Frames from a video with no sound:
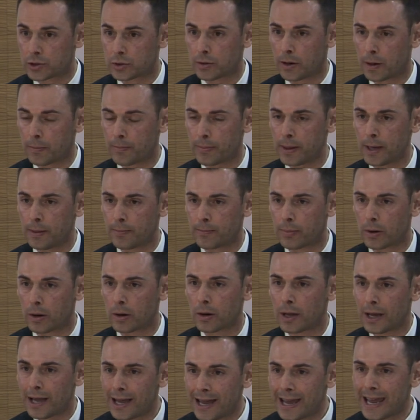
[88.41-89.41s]
to our
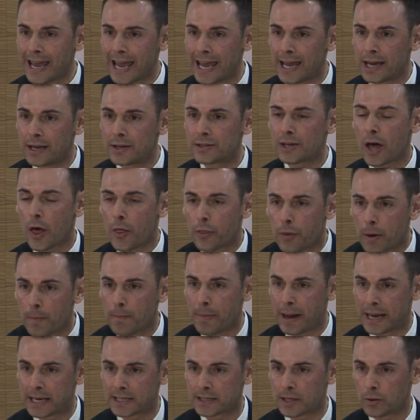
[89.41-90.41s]
people is the
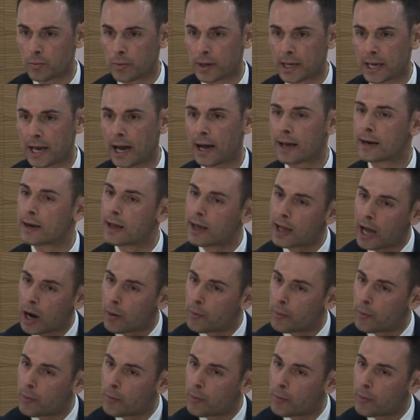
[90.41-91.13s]
best that we can.